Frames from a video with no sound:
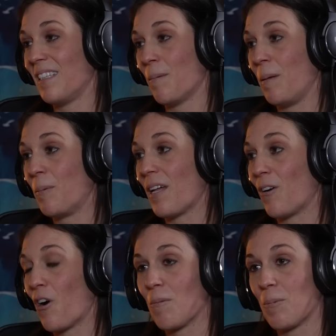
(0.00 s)
the people
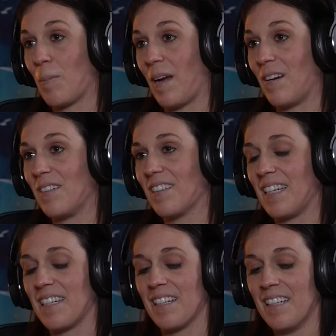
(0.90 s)
that aren't prepared,
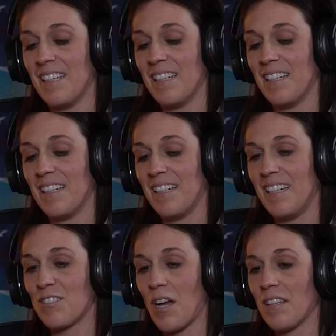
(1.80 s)
like,
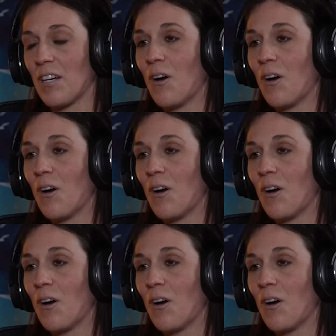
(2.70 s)
it's not like,